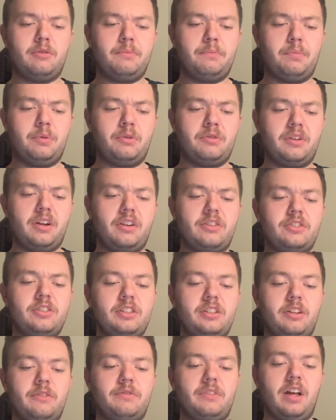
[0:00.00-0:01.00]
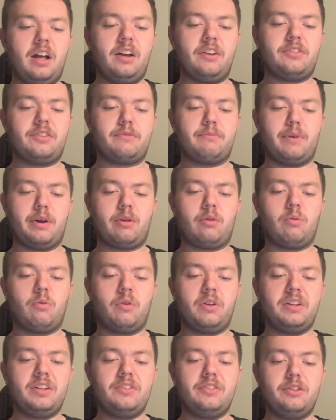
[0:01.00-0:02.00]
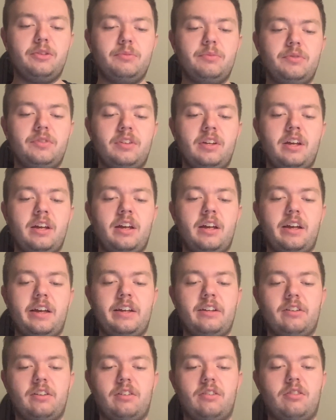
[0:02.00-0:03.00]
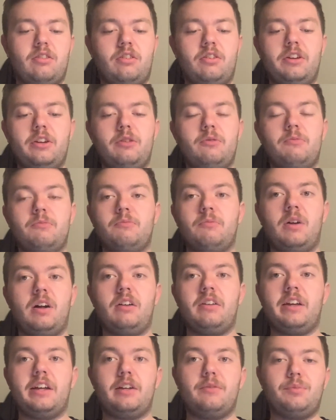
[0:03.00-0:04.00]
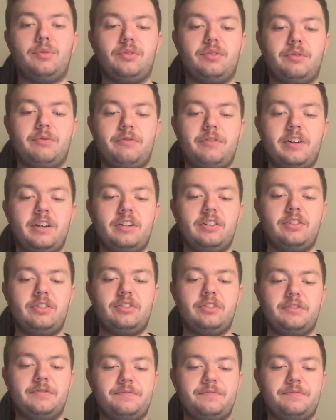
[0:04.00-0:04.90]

production of toxic microorganisms, and hurting wild animals and fish.